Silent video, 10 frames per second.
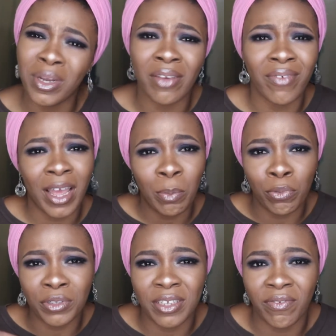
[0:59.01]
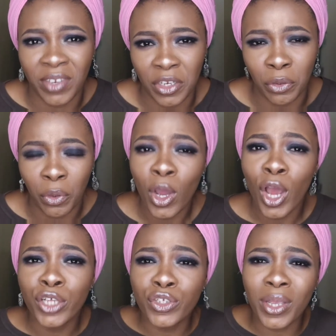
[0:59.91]
whenever I post a video,
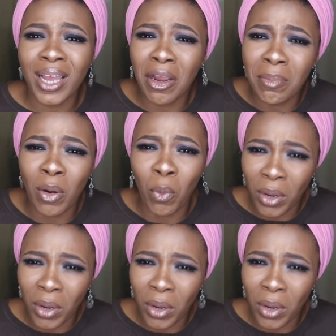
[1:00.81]
so you can come and